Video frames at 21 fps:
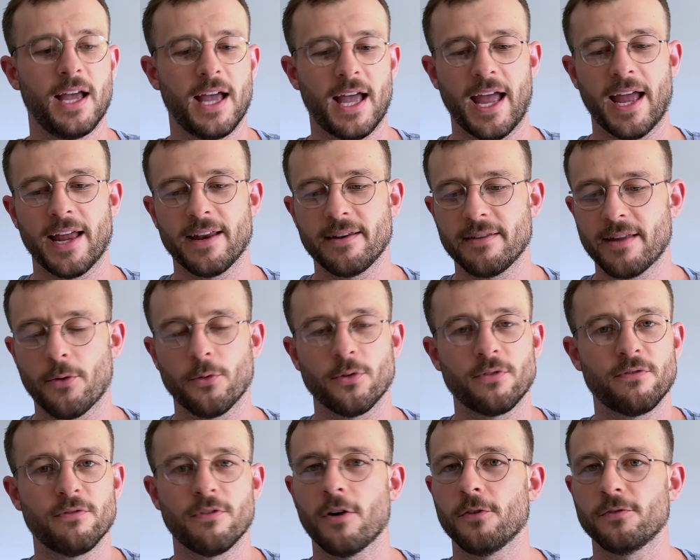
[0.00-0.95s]
and that would
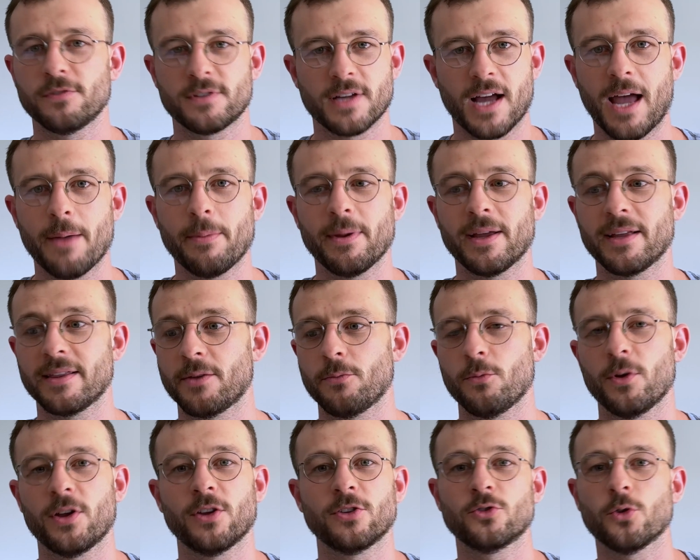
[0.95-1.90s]
involve typing, and then we
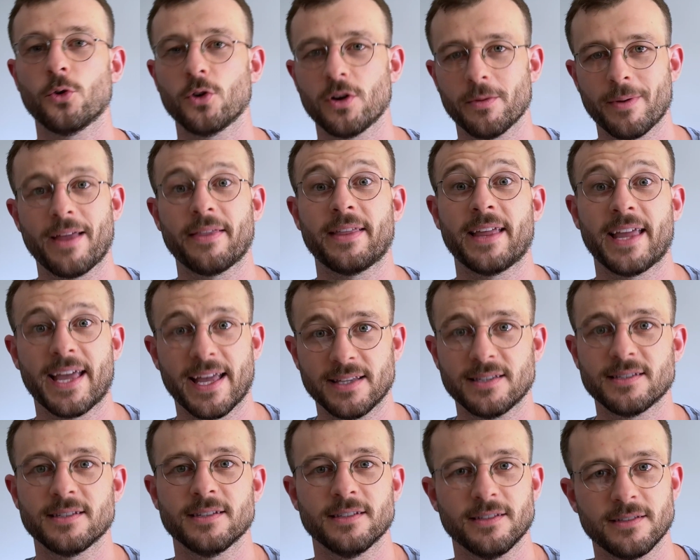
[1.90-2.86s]
could talk about the
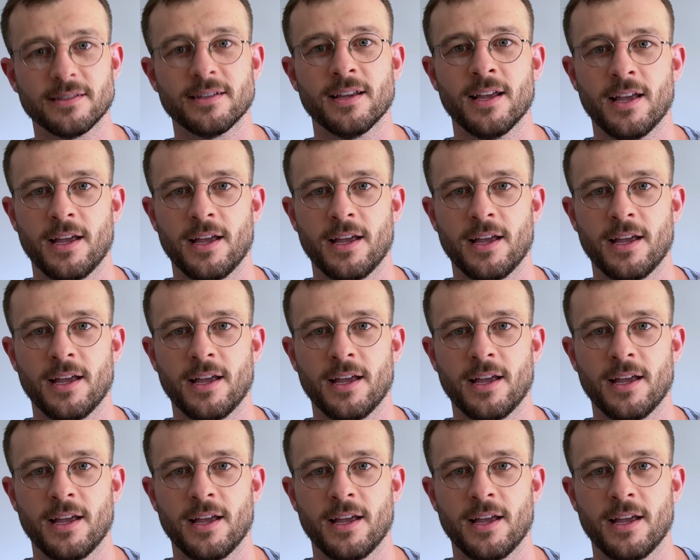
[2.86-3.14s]
answers.